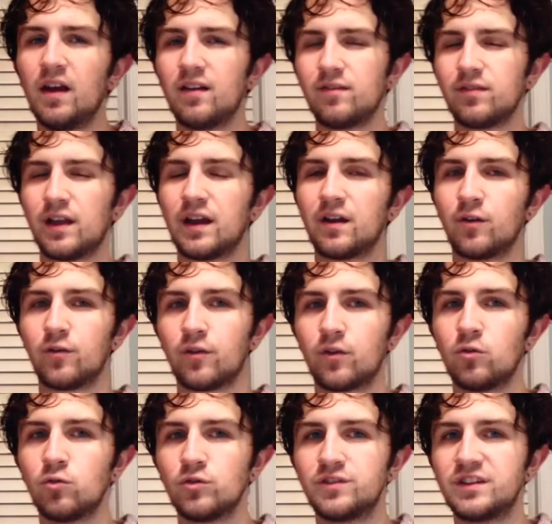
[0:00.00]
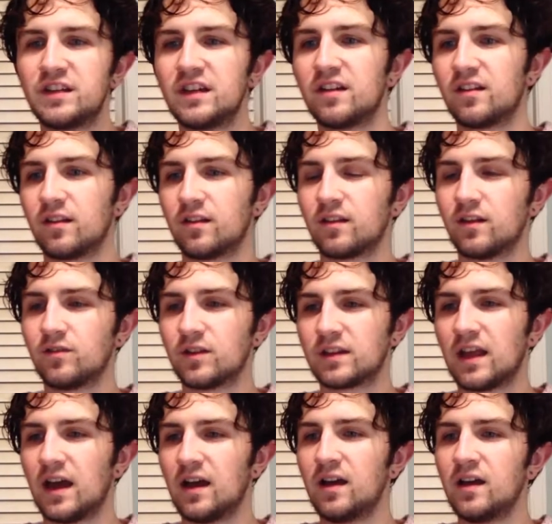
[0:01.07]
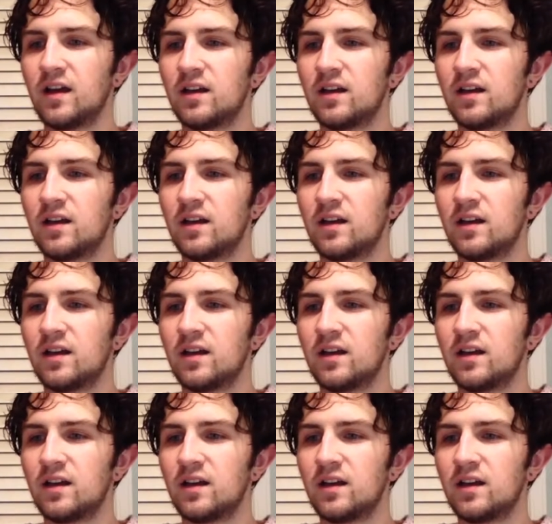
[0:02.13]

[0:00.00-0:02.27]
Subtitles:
flannels and cool jeans and stuff like that,